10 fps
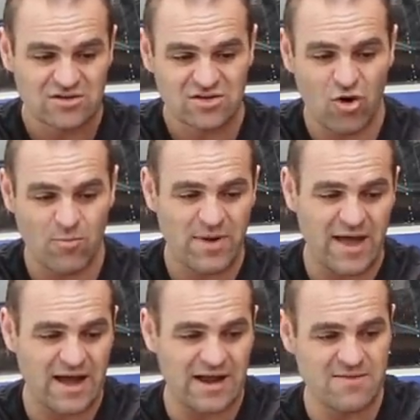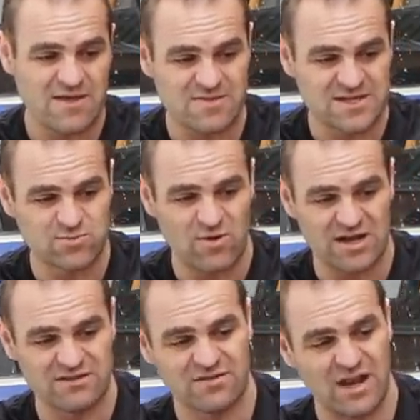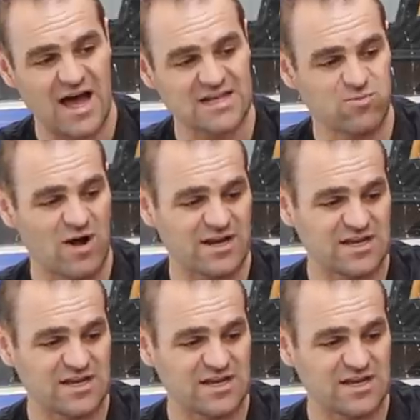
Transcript: compound, and then this one, the last one,